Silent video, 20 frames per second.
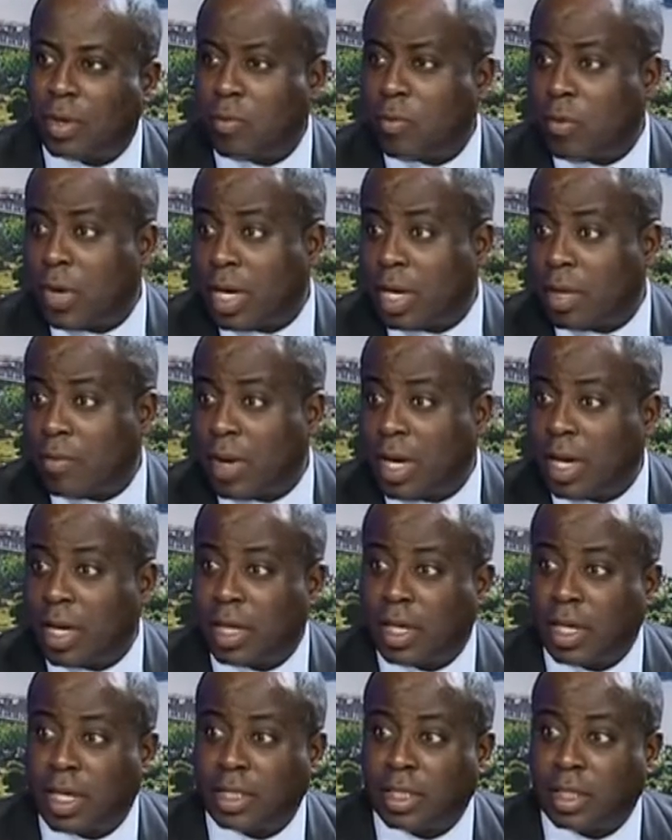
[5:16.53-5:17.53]
well, in my
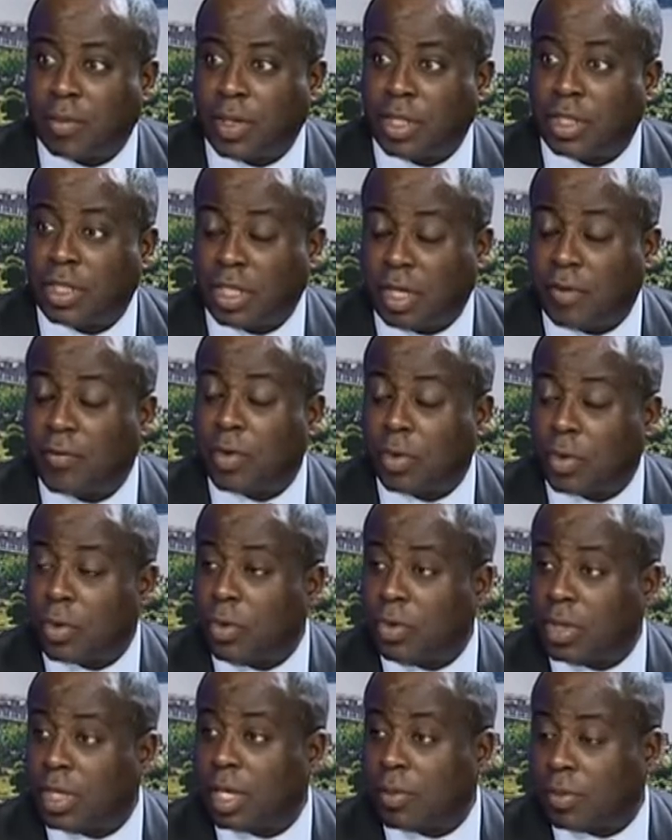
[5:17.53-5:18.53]
estimation, they've
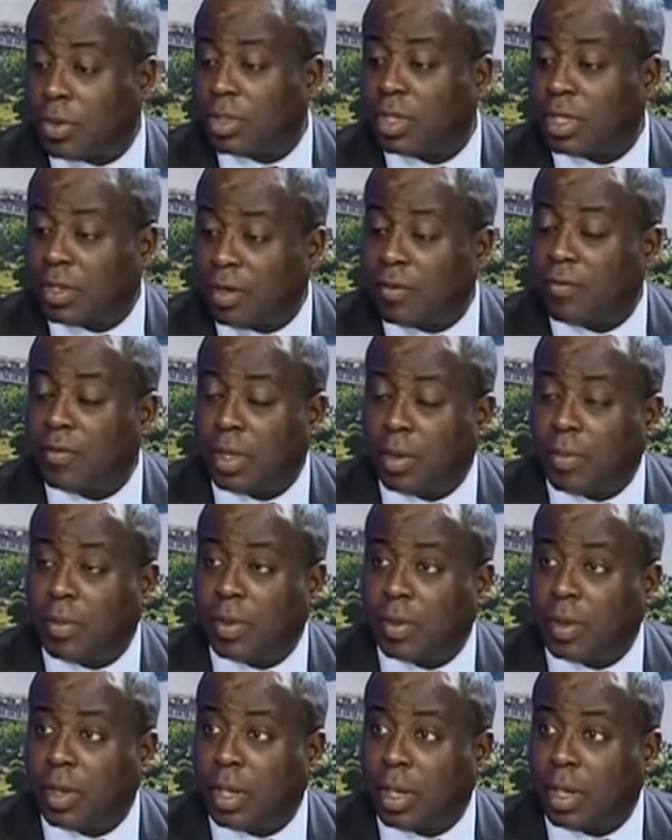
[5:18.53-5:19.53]
concluded that because they've given them a,
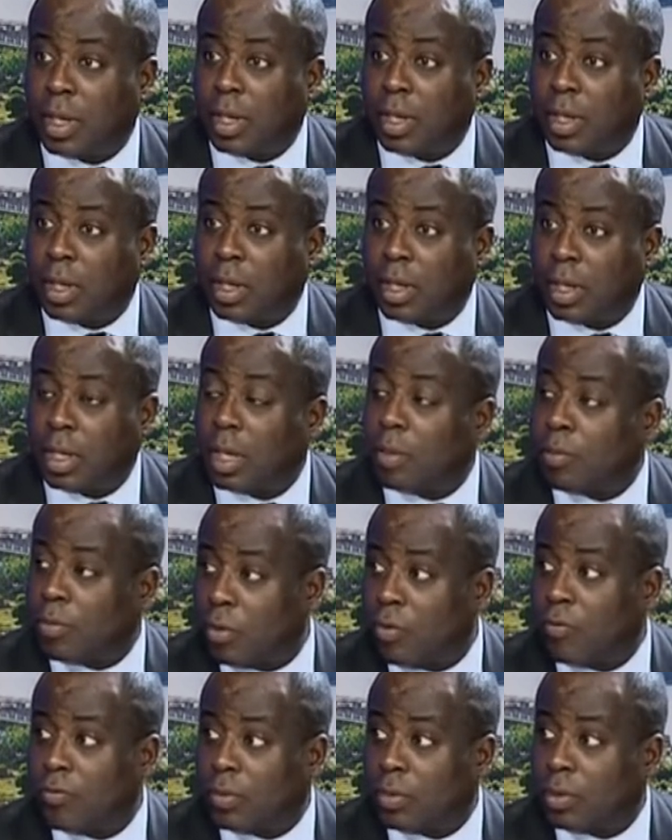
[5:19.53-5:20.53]
uh, an
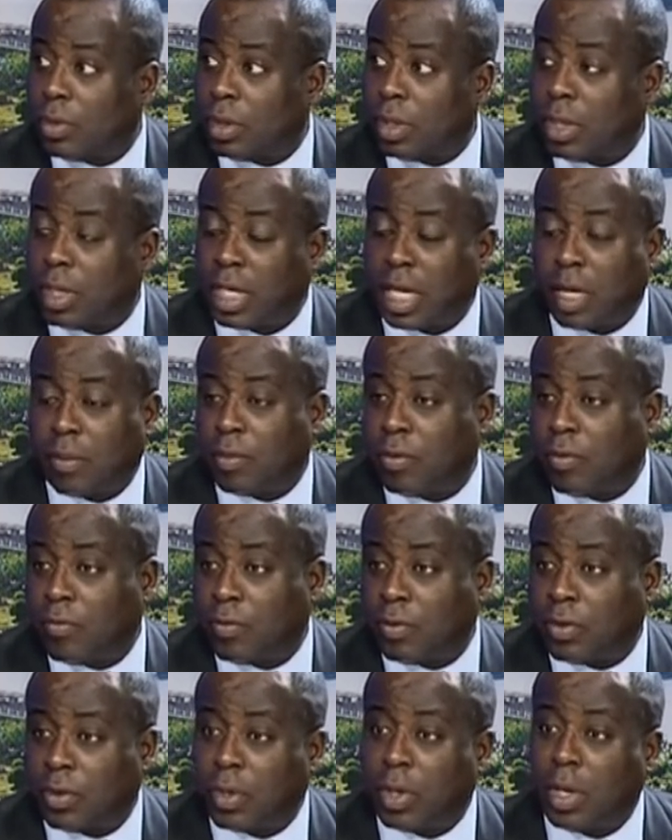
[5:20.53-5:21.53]
approval, and that
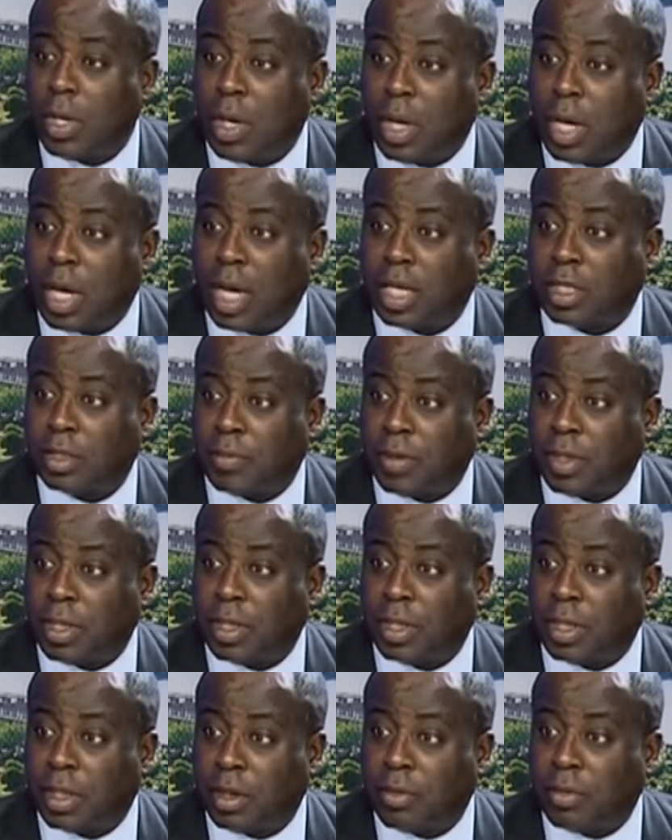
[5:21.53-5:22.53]
approval has
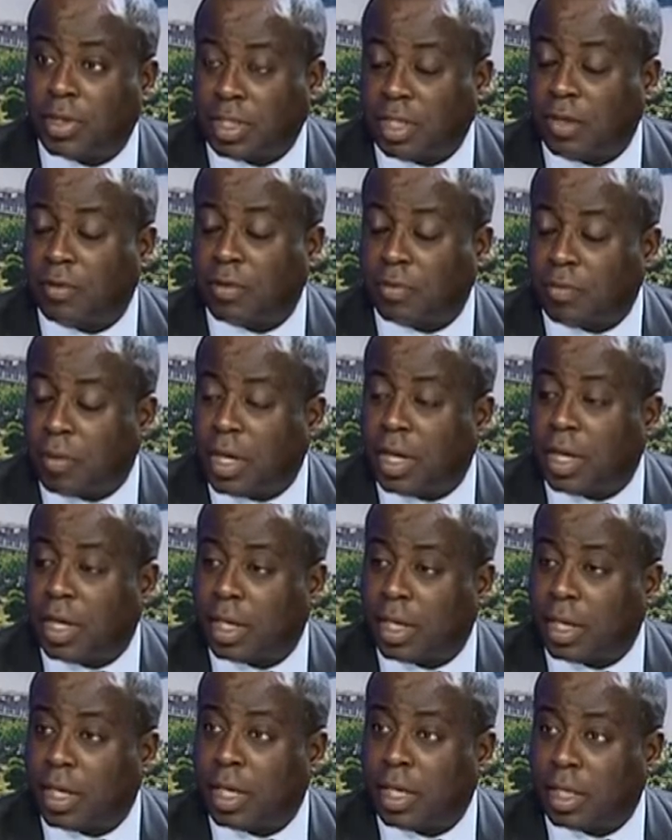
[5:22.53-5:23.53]
been received by
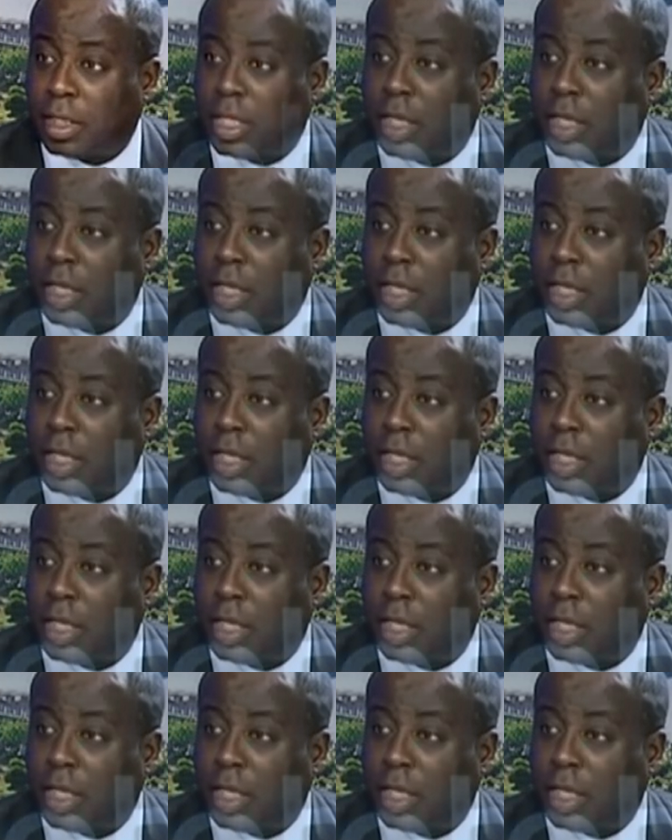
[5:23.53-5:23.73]
uh,